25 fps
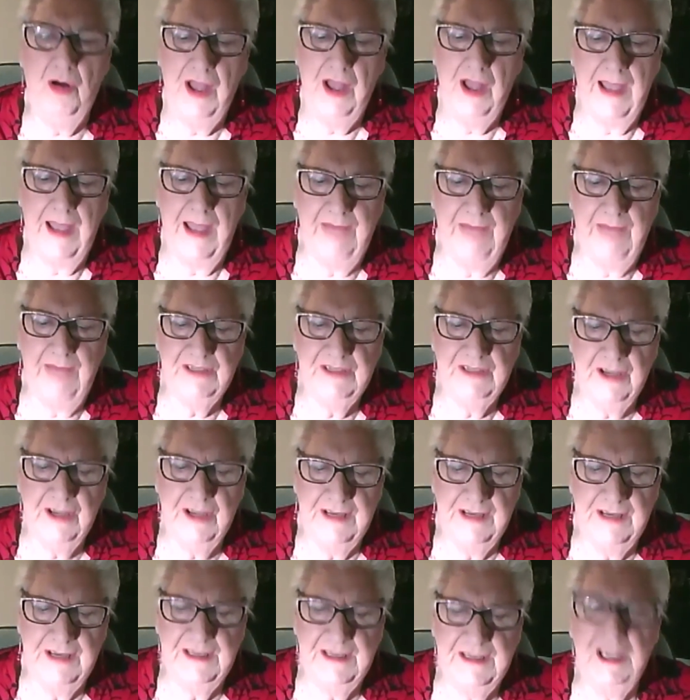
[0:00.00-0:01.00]

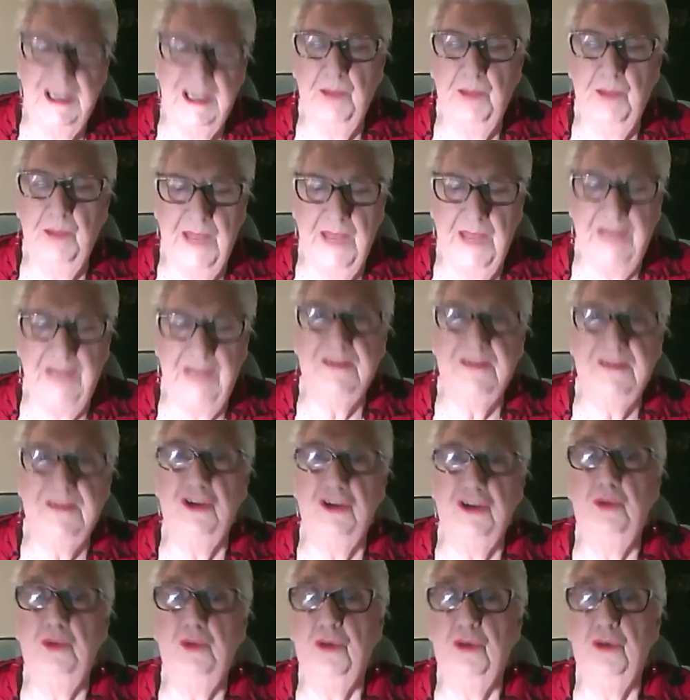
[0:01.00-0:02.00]
advertising campaign is going to
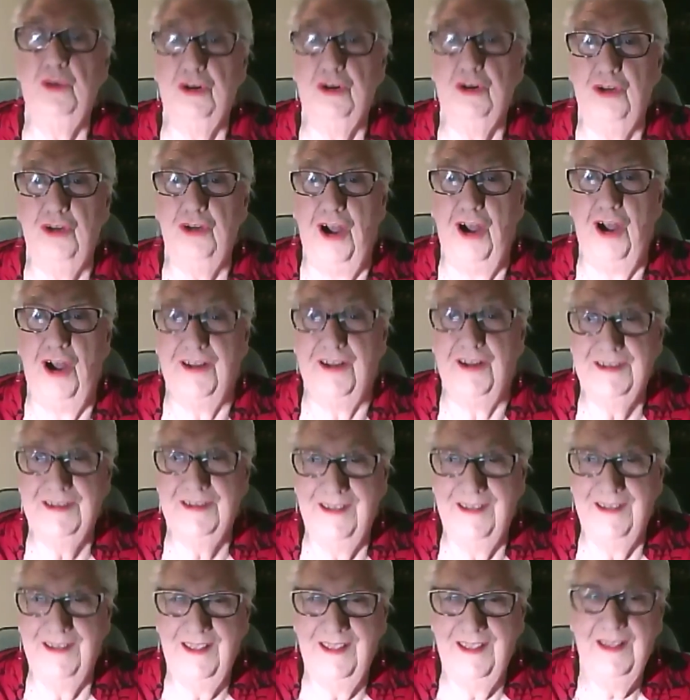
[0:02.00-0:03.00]
work or not.
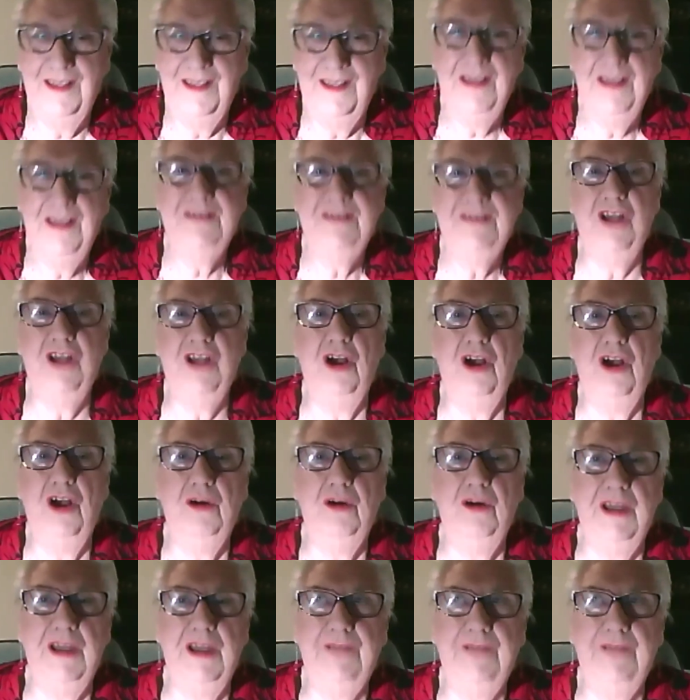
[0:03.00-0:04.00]
So, and if